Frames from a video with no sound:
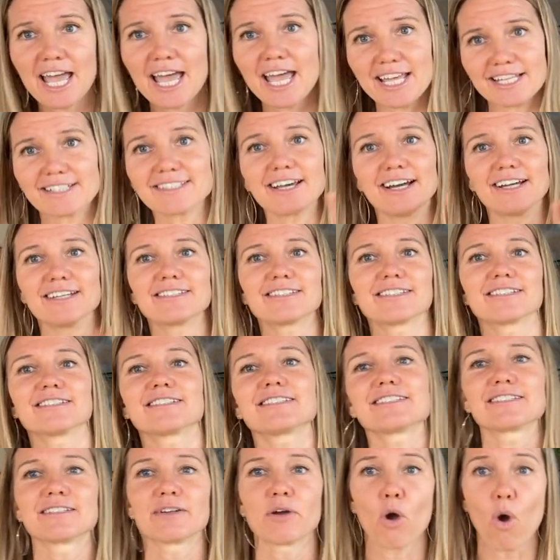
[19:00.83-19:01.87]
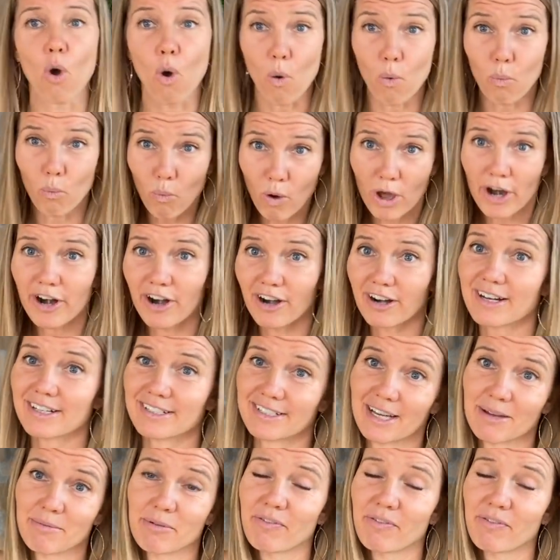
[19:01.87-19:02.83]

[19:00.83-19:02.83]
it's Isis. One archetype.